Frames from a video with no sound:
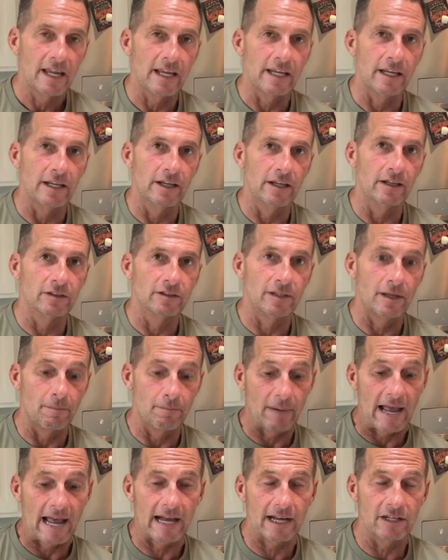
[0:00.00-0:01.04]
is in
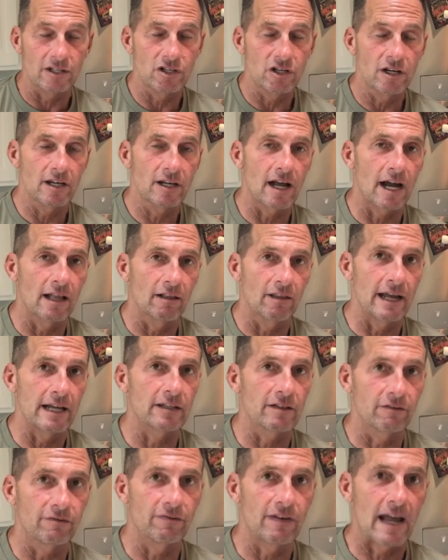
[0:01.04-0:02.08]
packaging. I like
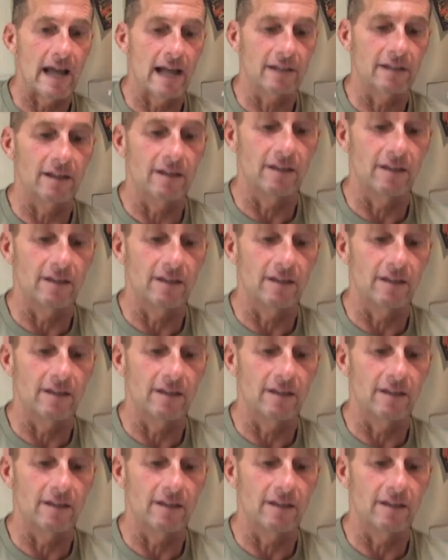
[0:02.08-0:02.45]
the fact